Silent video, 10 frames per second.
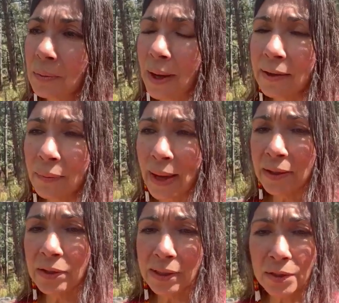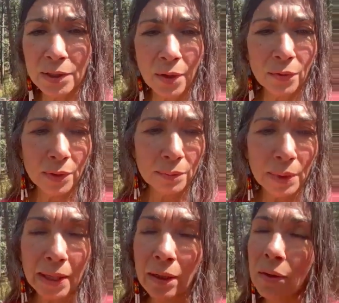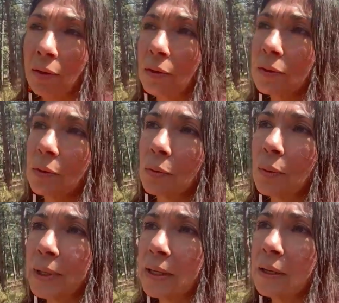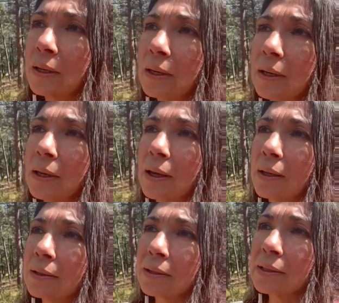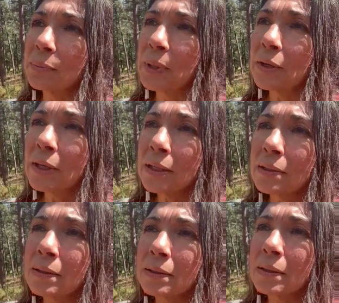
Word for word: rite of passage, to go from being a girl to a woman, and to experience